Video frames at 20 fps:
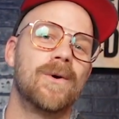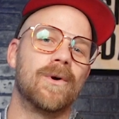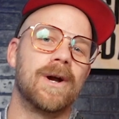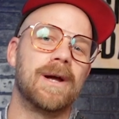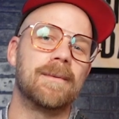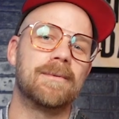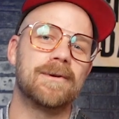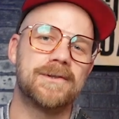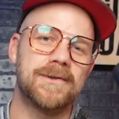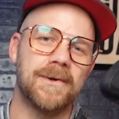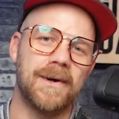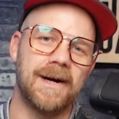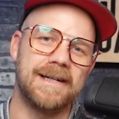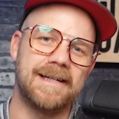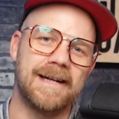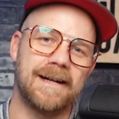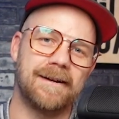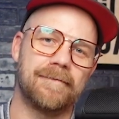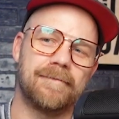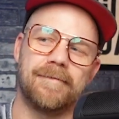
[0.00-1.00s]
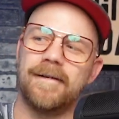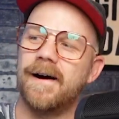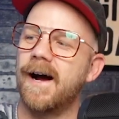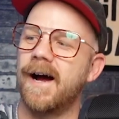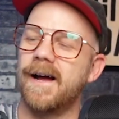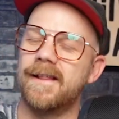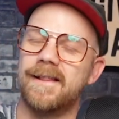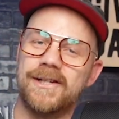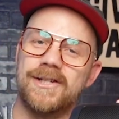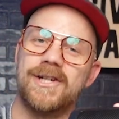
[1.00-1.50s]
able to
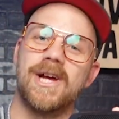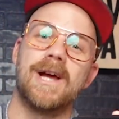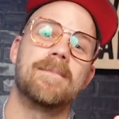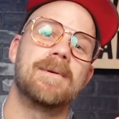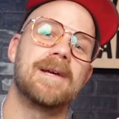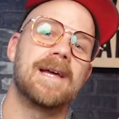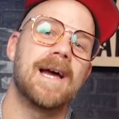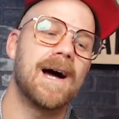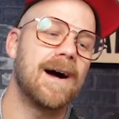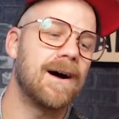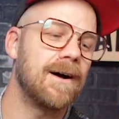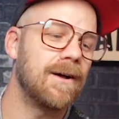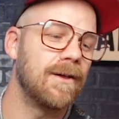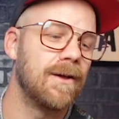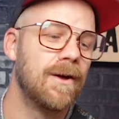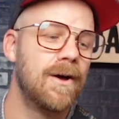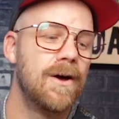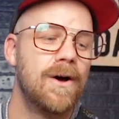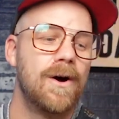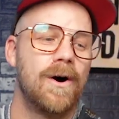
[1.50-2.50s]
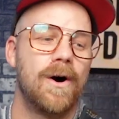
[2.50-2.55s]
identify the JBL